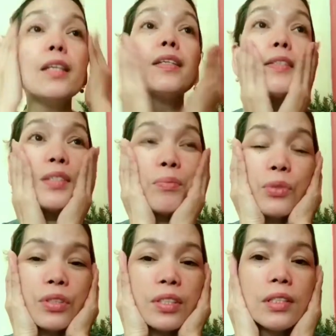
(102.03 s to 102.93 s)

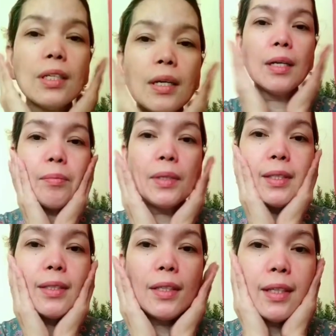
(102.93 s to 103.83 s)
Smooth siya
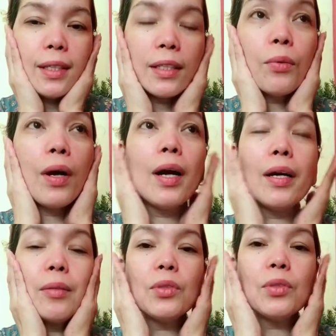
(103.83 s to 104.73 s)
kapag hinawakan mo